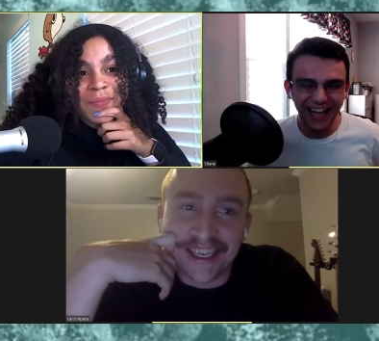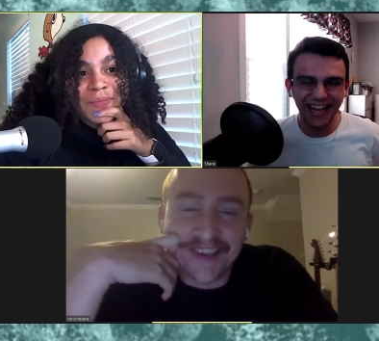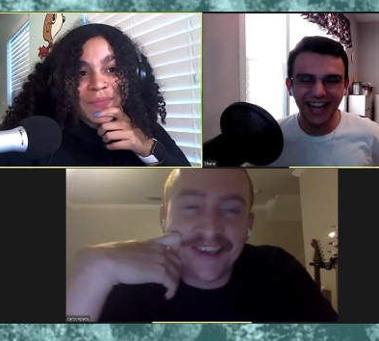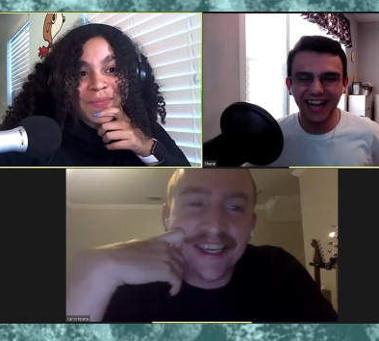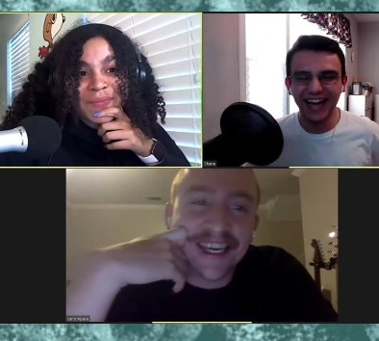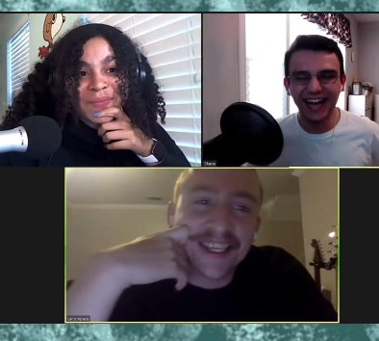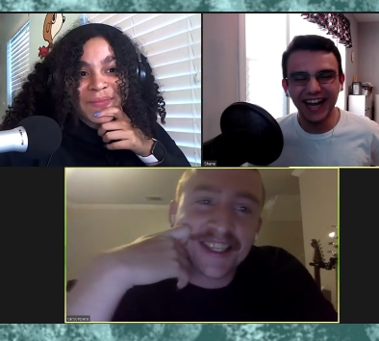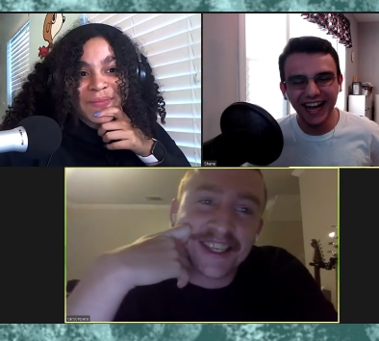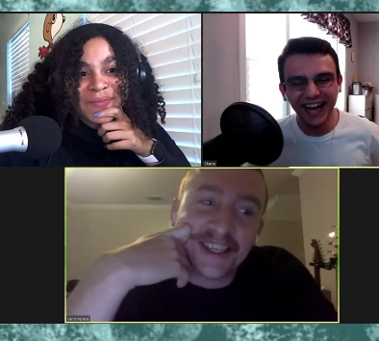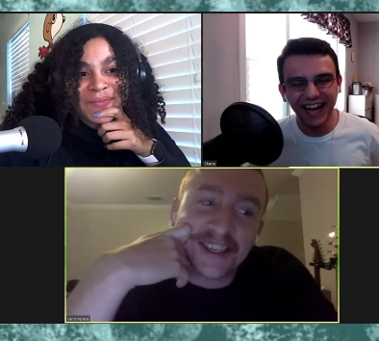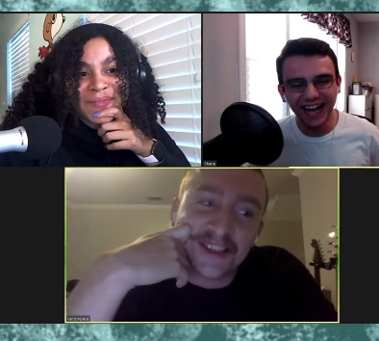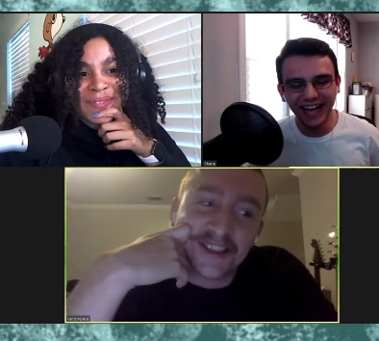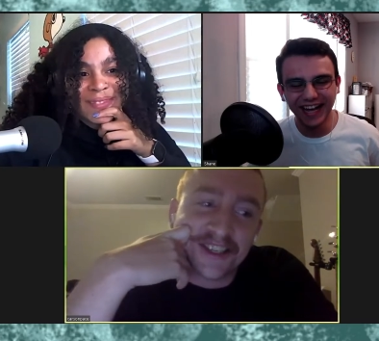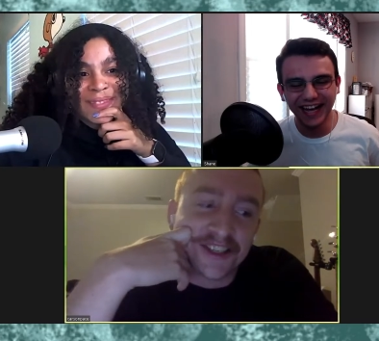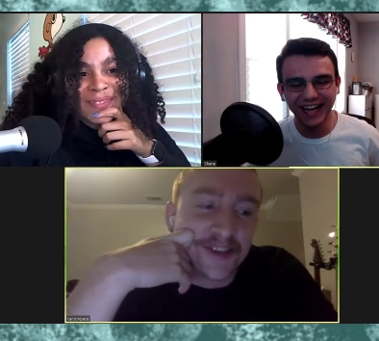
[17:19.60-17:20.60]
Speaker 1: You did not
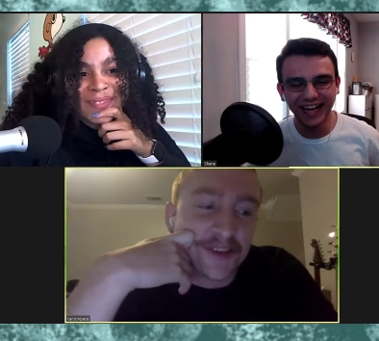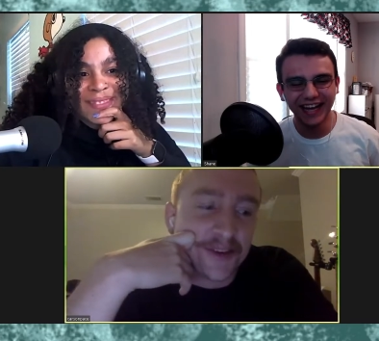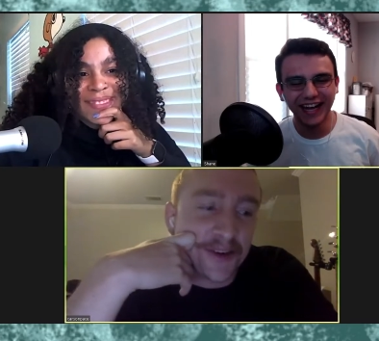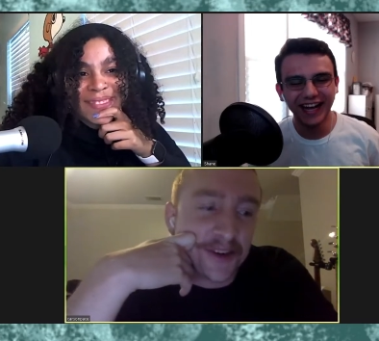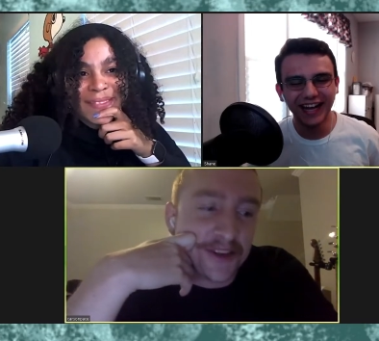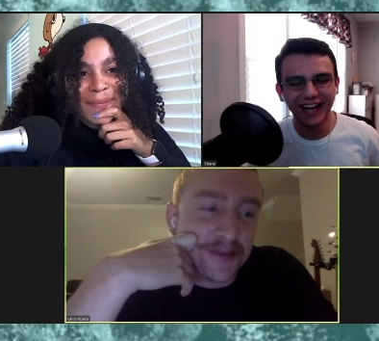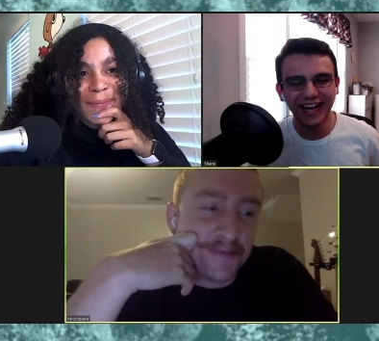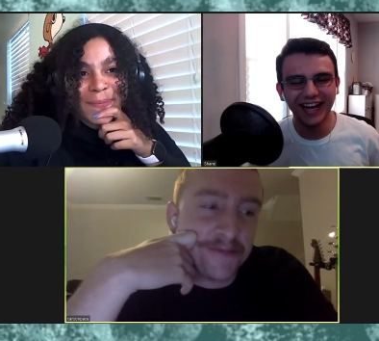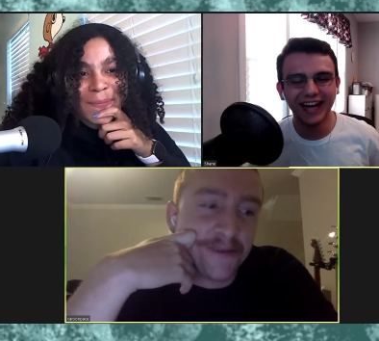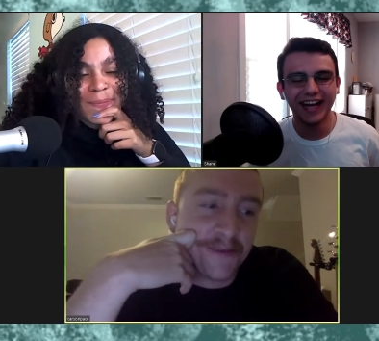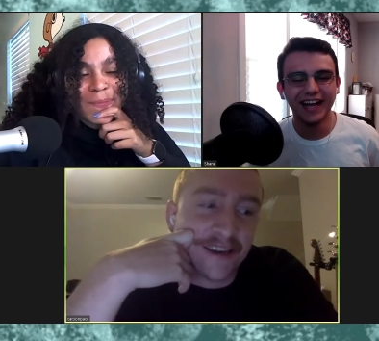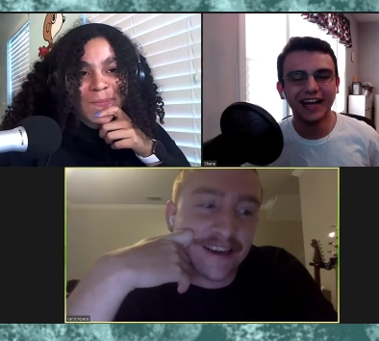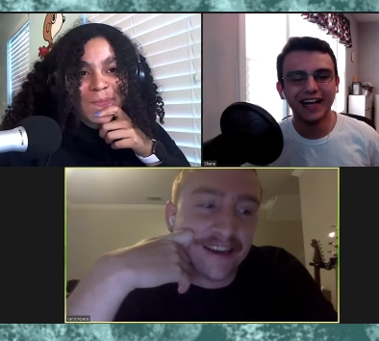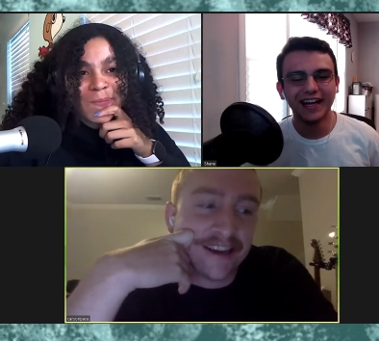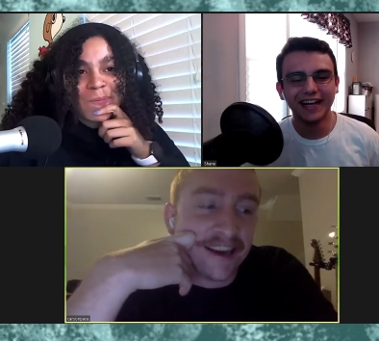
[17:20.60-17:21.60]
schedule this too early.
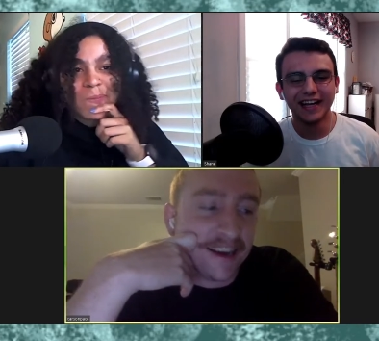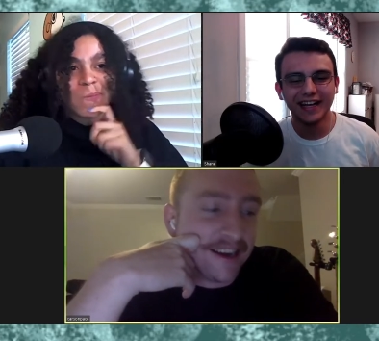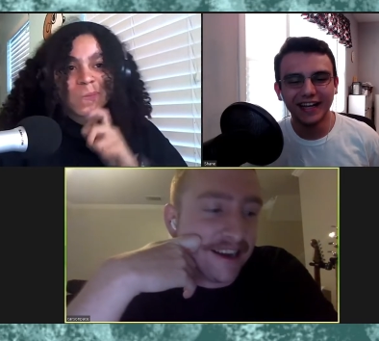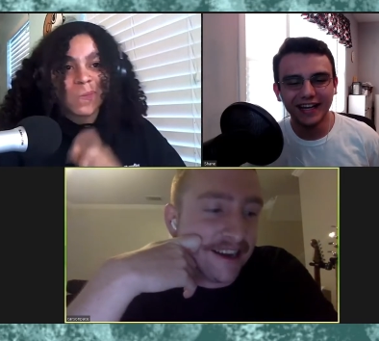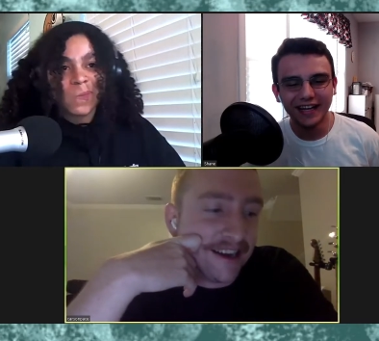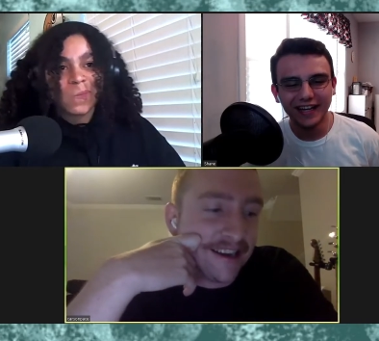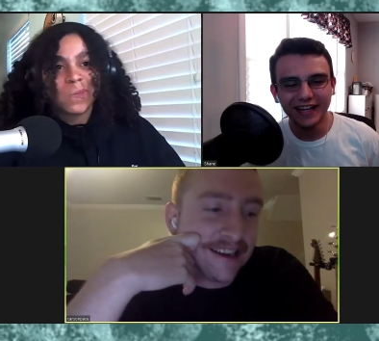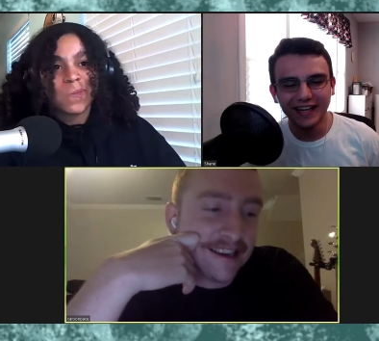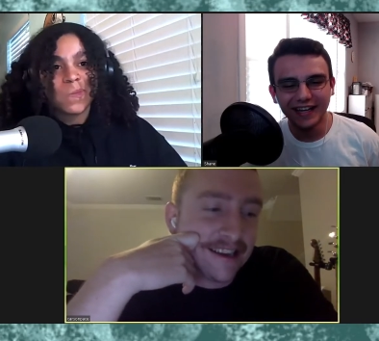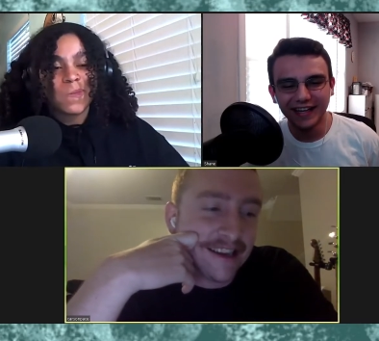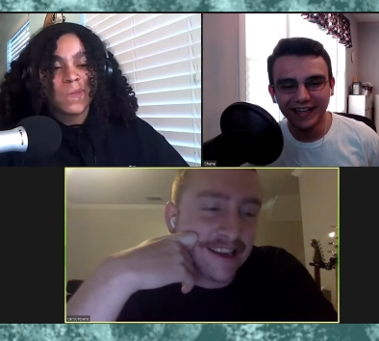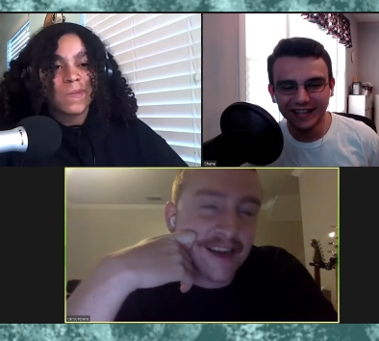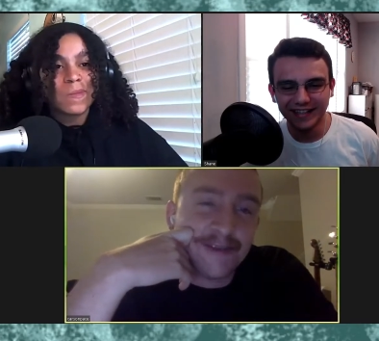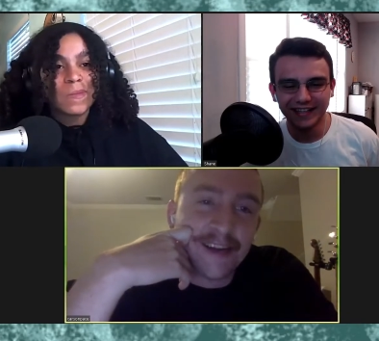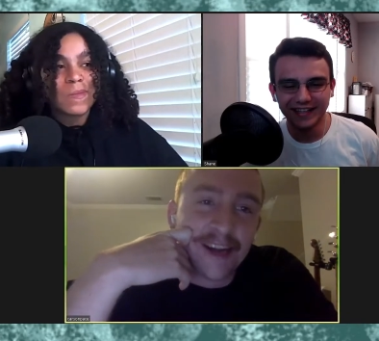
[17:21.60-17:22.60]
But uh,
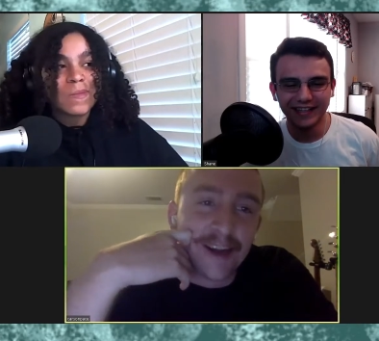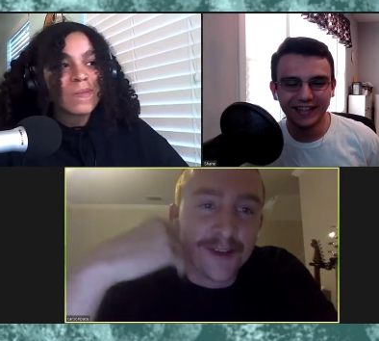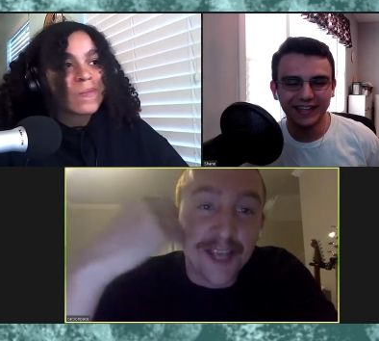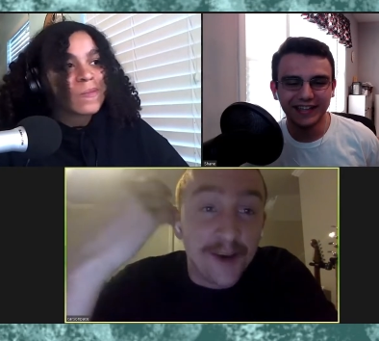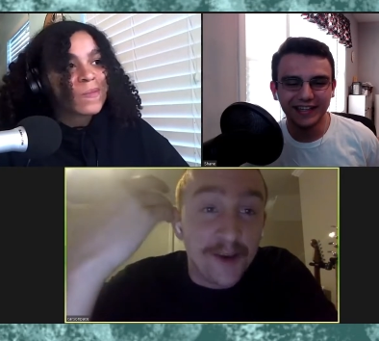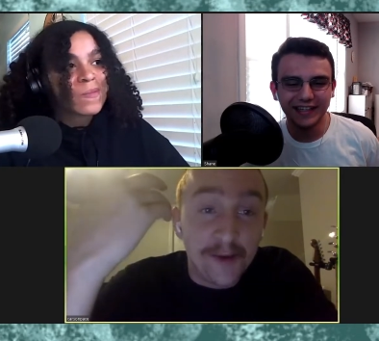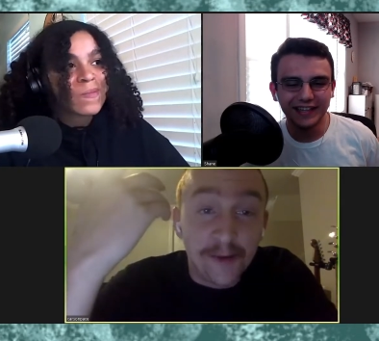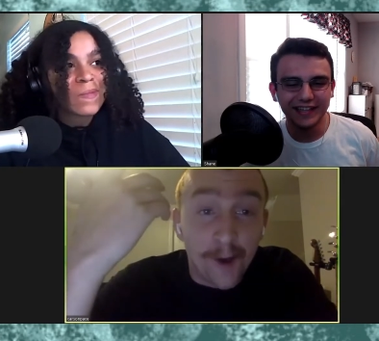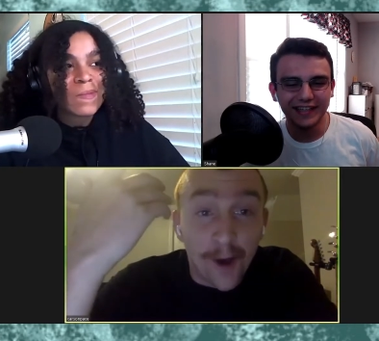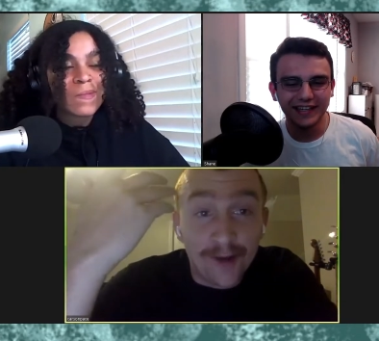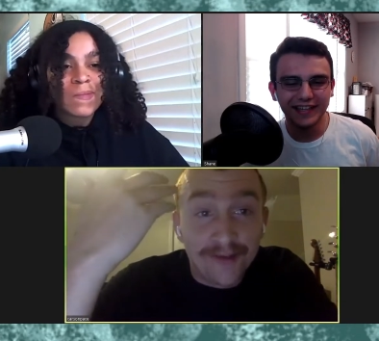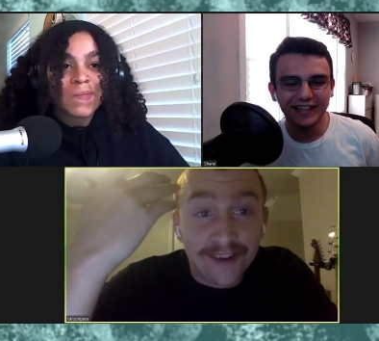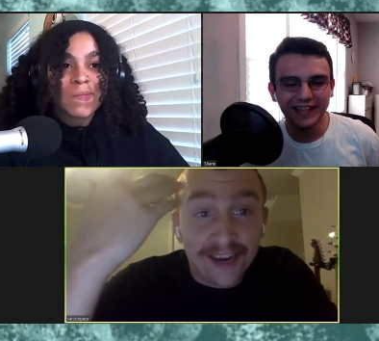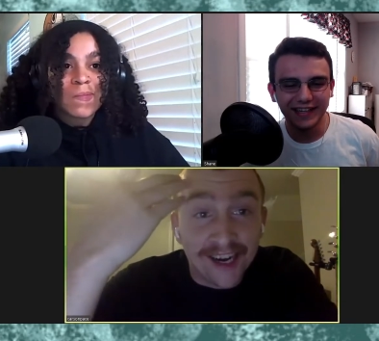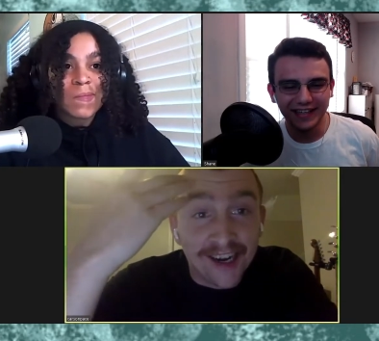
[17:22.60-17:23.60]
I mean, I'll tell you
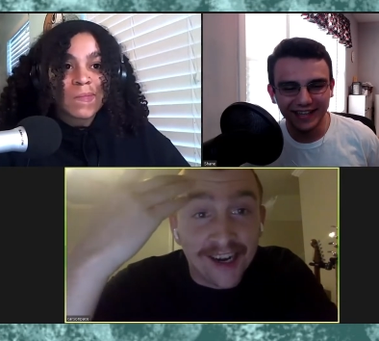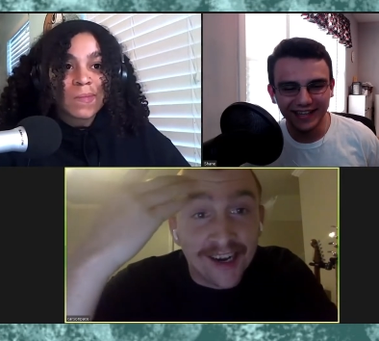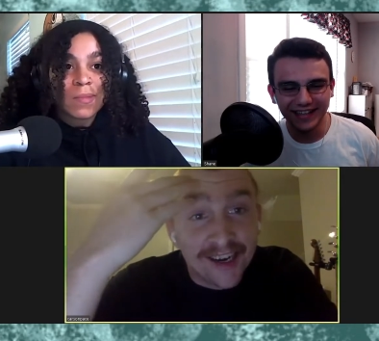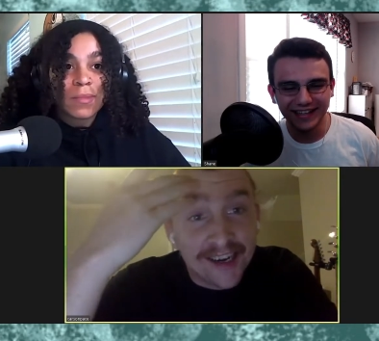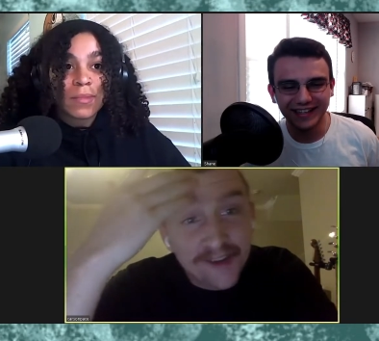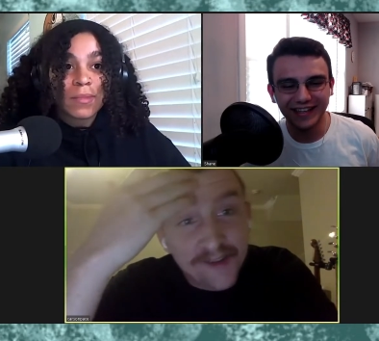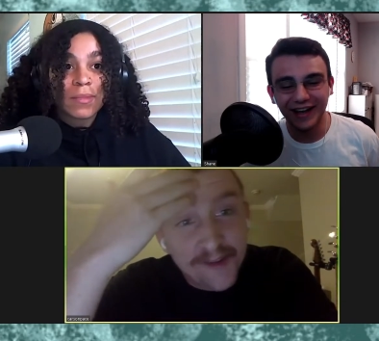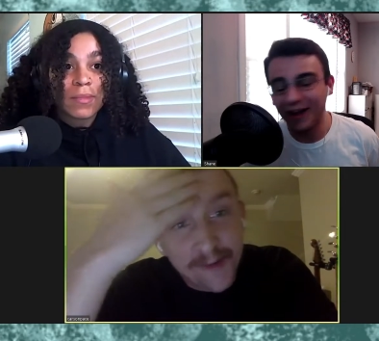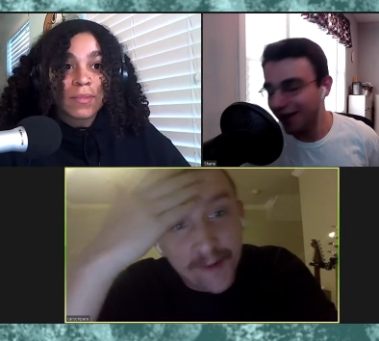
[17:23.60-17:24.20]
off air if you